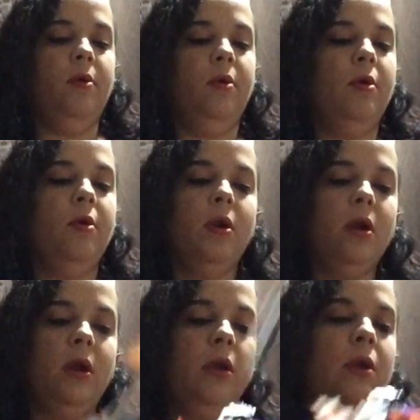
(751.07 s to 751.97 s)

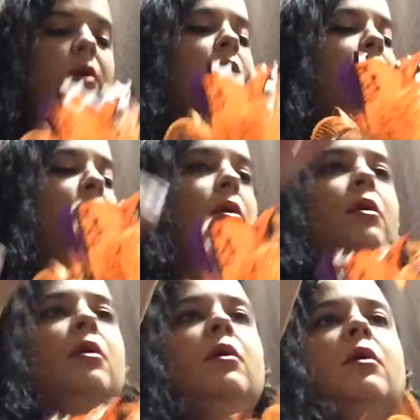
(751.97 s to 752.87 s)
Alright.
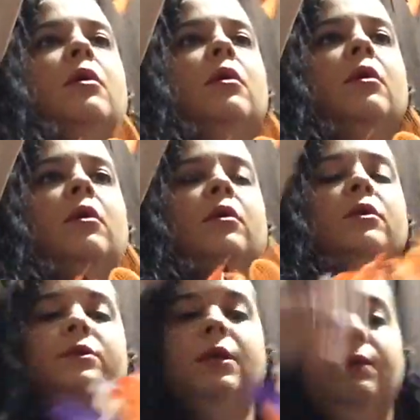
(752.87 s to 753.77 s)

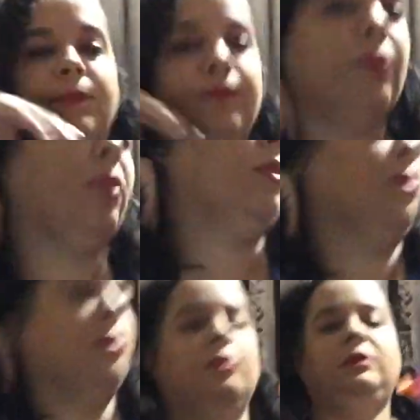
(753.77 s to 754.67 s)
So,
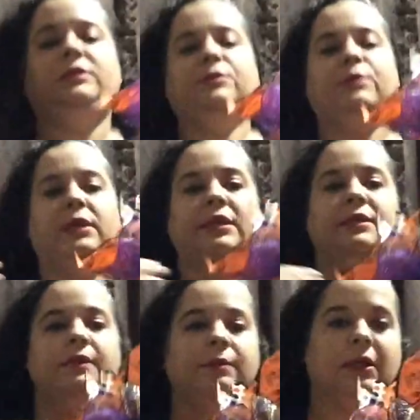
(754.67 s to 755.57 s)
this is what it
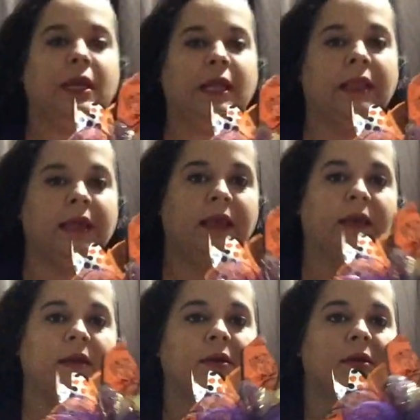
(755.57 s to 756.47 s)
ends up looking like.
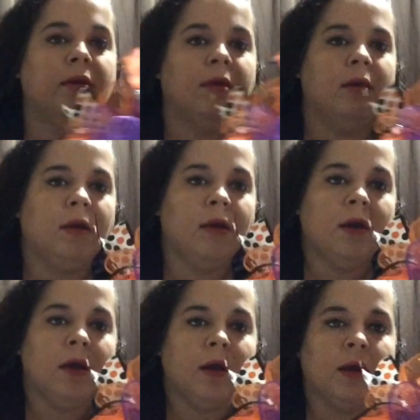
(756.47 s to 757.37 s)

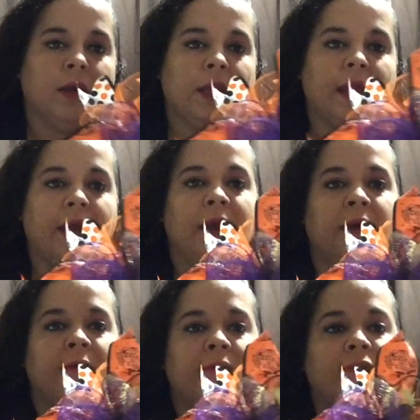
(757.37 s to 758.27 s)
You
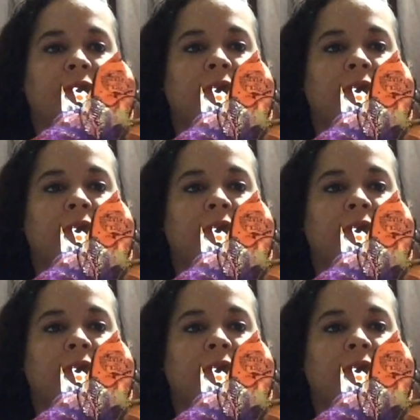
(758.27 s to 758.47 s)
have